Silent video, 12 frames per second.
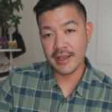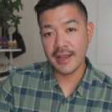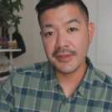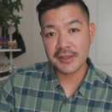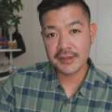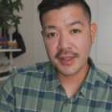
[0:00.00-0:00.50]
I
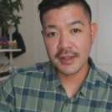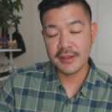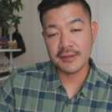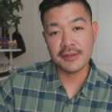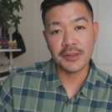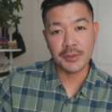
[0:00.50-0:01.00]
have to say
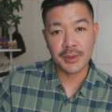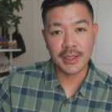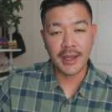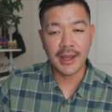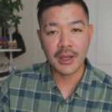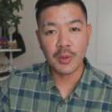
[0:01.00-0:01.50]
this is a
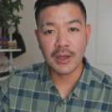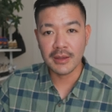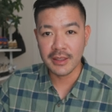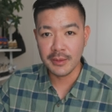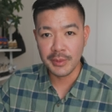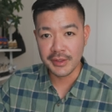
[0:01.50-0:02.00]
really high
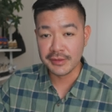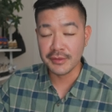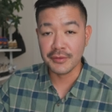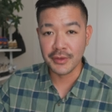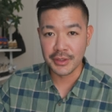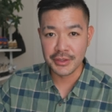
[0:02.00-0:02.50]
quality piece of
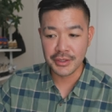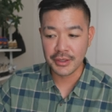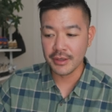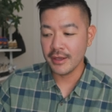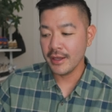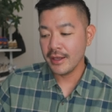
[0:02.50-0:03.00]

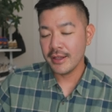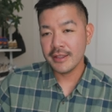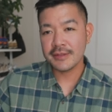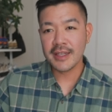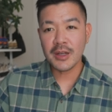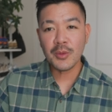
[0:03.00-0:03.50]
furniture.
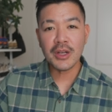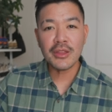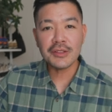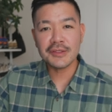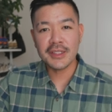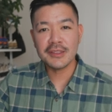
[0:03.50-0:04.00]
It's kind of one of
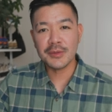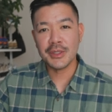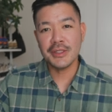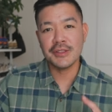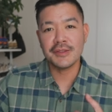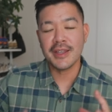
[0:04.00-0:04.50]
those things where
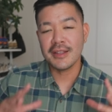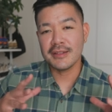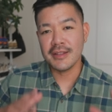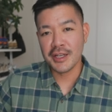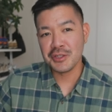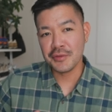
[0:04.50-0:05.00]
you just like
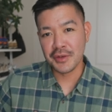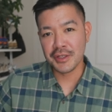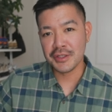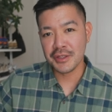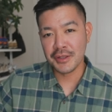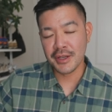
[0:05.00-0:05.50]
touch
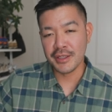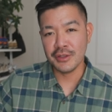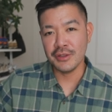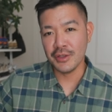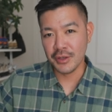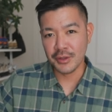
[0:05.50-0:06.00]
furniture and
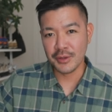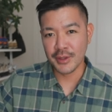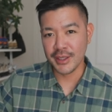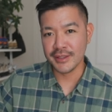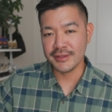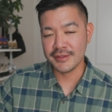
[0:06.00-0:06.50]
you know
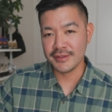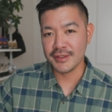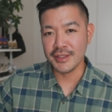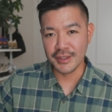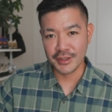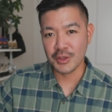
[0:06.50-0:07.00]
it's
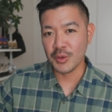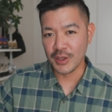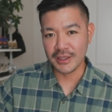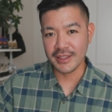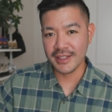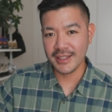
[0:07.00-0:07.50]
good
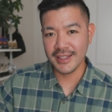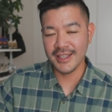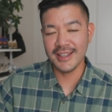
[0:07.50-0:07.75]
quality.